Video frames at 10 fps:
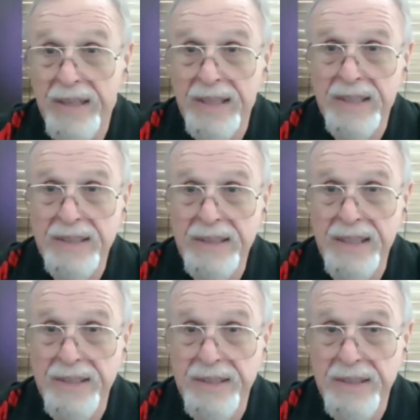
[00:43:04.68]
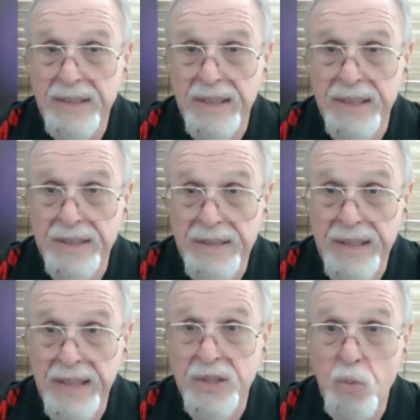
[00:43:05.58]
uh, is, is
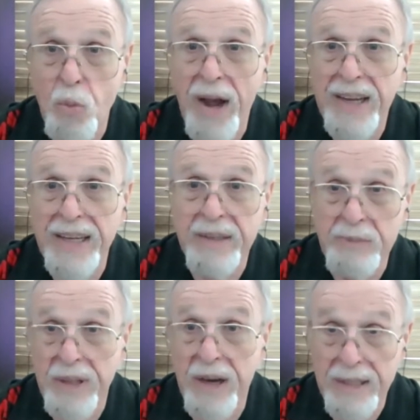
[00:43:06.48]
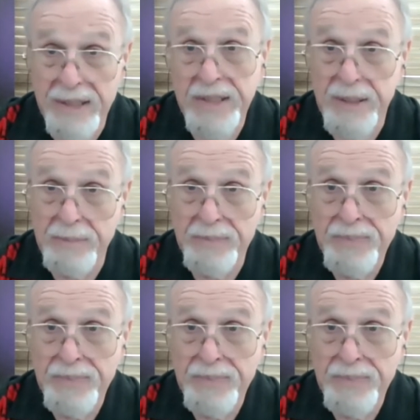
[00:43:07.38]
his rocking with autism.